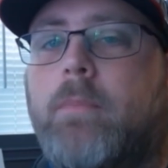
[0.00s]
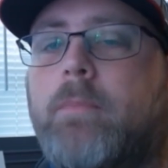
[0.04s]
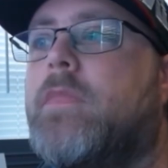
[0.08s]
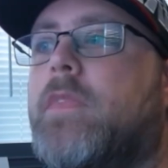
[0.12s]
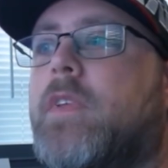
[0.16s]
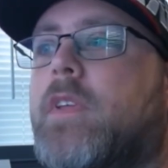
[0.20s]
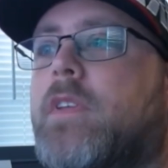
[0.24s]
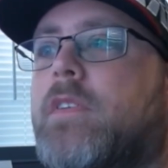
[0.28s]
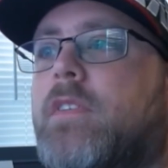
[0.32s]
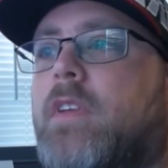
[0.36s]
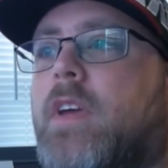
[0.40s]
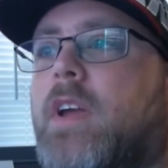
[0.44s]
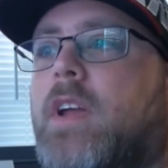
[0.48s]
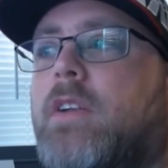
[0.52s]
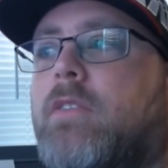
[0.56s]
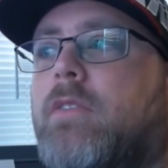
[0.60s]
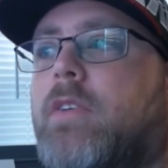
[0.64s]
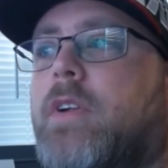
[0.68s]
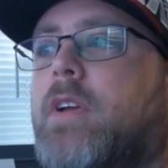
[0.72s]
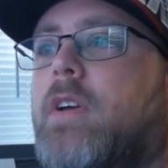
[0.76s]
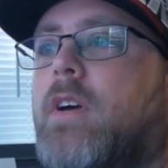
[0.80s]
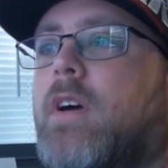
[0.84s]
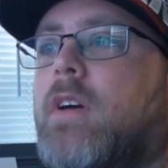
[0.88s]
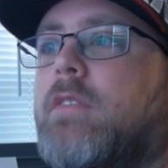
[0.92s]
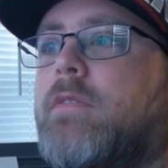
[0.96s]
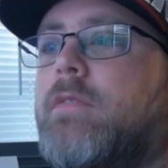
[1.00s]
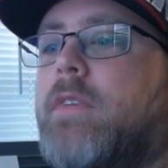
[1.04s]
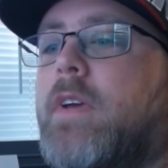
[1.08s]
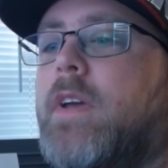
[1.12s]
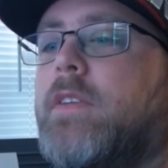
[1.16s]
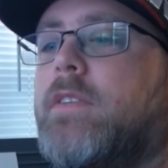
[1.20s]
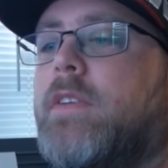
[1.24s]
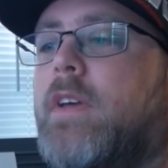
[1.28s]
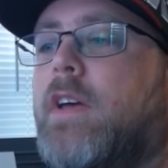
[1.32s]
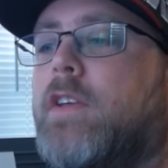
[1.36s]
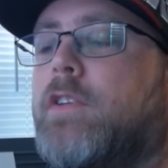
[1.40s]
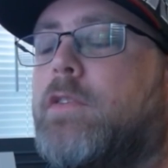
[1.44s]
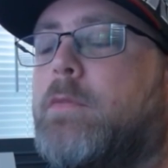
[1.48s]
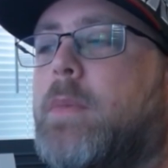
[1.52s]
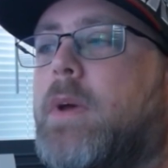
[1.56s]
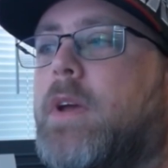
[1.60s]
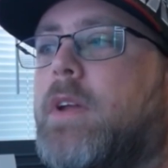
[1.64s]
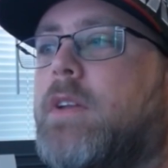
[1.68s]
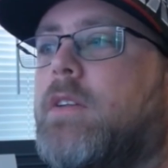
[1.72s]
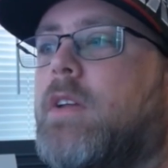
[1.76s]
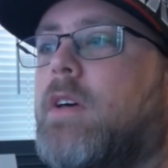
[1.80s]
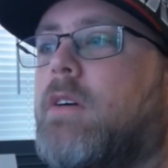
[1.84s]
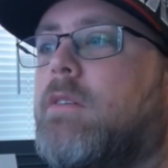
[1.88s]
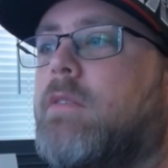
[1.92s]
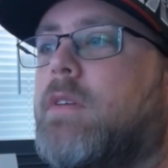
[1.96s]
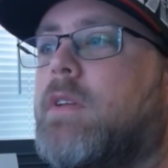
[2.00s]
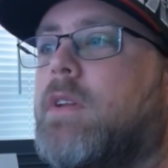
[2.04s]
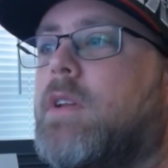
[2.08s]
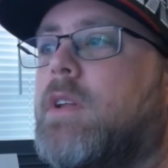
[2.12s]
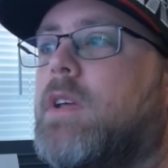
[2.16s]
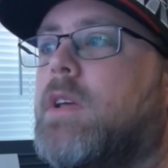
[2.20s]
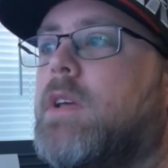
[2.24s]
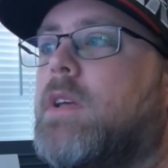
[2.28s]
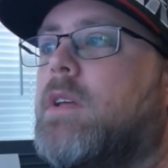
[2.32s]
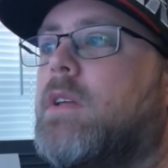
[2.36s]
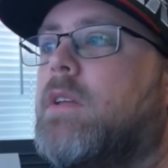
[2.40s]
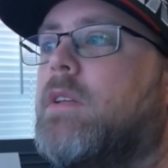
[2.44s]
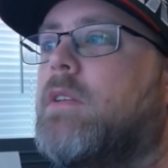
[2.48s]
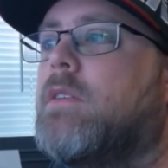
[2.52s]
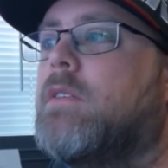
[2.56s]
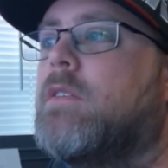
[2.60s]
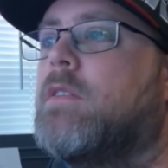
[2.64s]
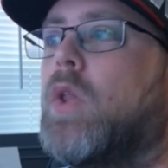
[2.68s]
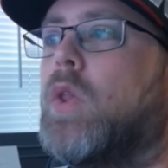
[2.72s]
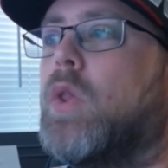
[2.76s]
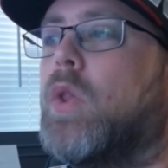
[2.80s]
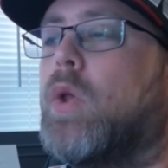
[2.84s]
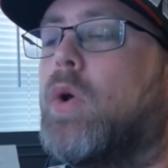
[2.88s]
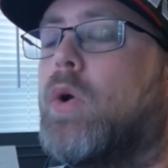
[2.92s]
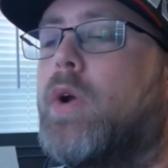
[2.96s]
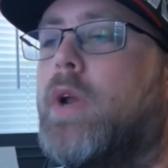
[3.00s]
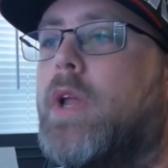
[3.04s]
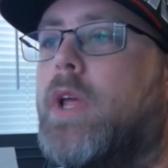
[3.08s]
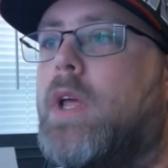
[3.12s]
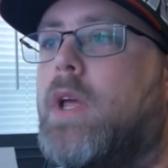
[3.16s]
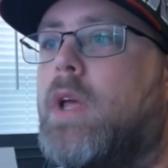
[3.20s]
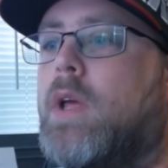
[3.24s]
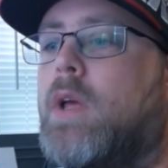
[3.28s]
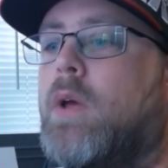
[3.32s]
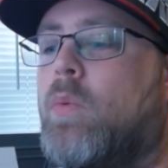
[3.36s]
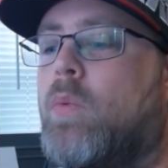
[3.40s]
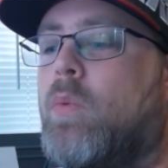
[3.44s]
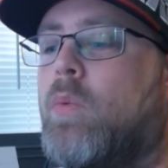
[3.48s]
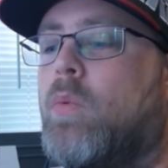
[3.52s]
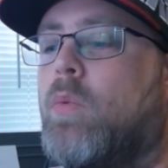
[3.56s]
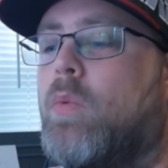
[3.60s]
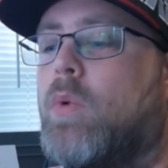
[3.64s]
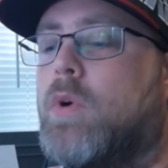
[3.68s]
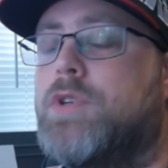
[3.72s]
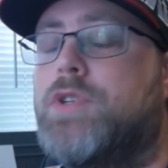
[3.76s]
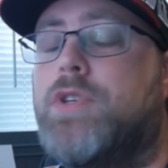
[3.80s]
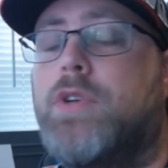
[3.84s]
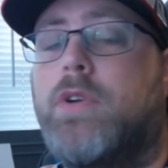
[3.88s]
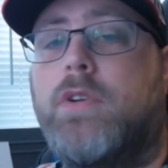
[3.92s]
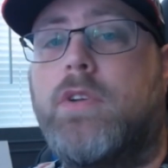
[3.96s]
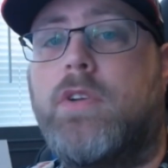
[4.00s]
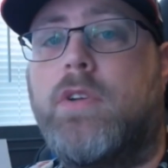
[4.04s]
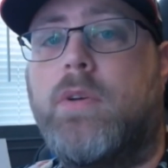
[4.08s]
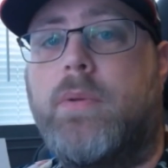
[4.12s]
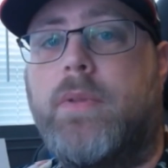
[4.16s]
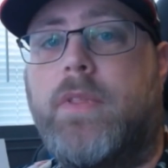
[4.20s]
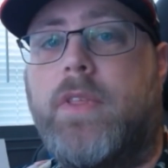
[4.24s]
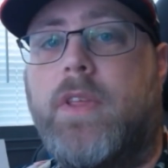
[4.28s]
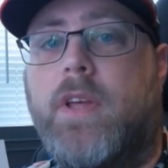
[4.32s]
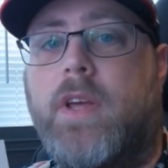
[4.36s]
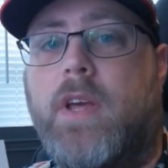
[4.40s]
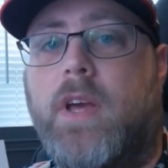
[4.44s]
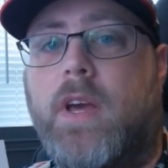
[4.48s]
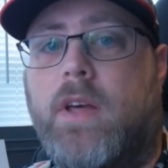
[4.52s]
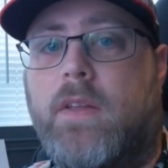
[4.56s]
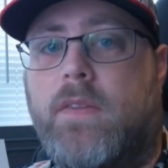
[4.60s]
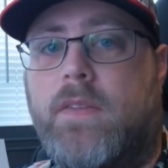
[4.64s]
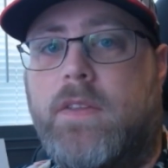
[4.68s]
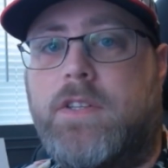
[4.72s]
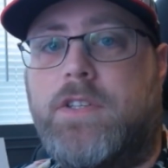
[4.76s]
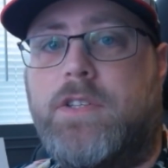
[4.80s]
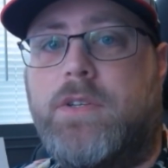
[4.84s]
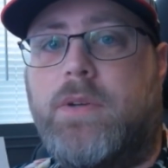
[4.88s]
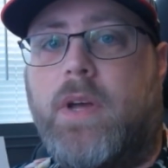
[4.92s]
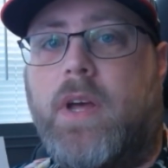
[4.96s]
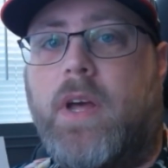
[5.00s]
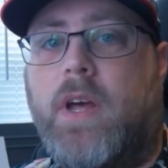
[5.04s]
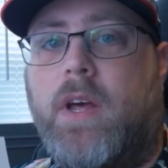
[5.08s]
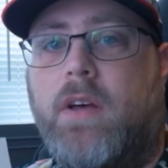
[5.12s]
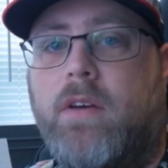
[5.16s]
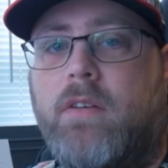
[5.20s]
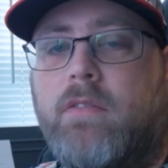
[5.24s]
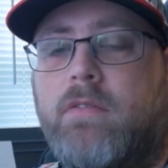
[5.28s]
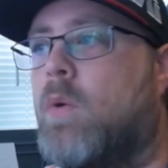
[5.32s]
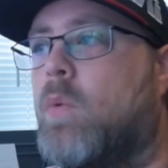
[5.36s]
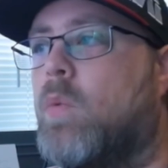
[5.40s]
The second recon phase aspect of it is learning what you can do with the account that you have,